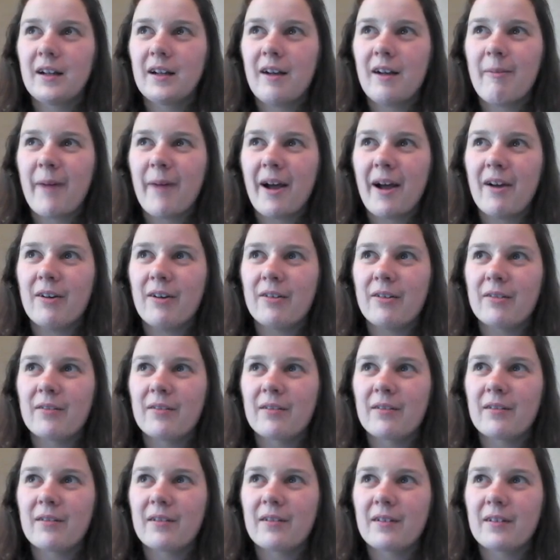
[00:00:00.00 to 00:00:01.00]
about
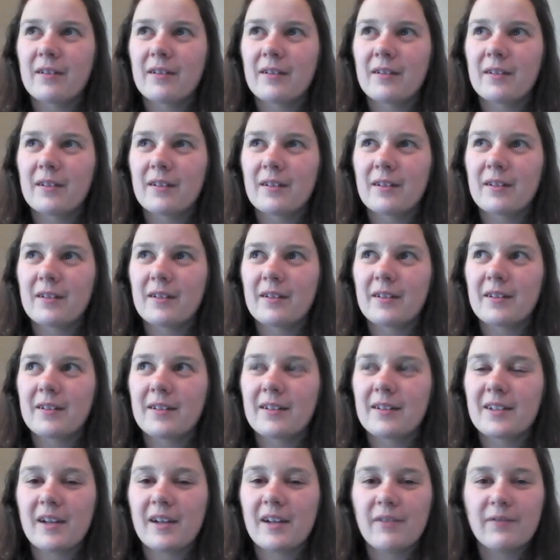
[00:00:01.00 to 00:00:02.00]

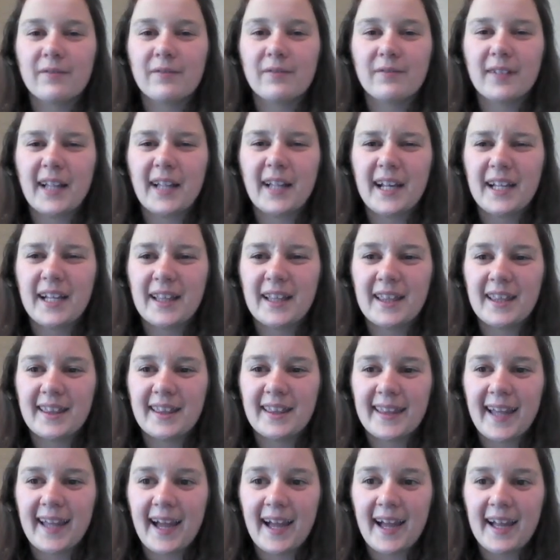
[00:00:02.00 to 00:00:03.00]
stuff like
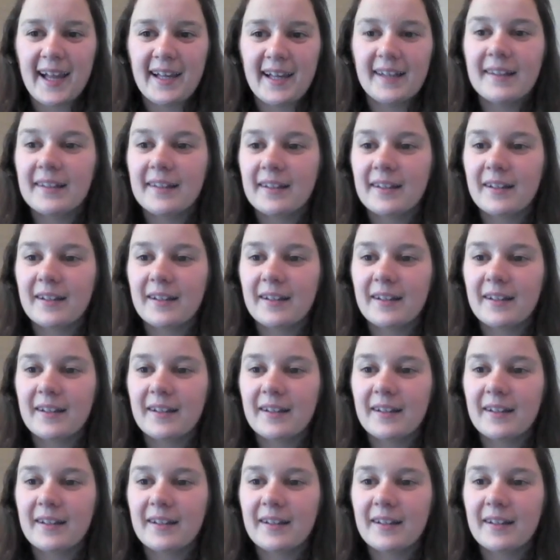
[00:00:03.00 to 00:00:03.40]
that.